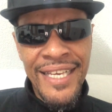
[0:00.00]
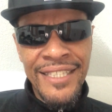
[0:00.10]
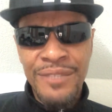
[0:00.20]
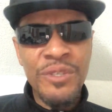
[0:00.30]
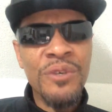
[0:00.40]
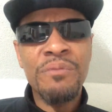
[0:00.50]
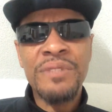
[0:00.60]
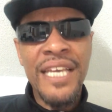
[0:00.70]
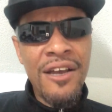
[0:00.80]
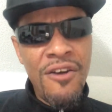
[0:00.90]
So we're going to
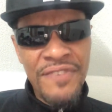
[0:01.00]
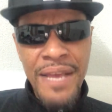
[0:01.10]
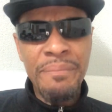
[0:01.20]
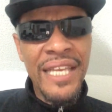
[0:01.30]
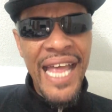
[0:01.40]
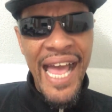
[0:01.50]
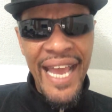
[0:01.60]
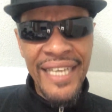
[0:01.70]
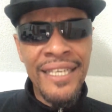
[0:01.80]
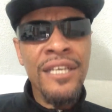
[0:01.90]
take off that maligned.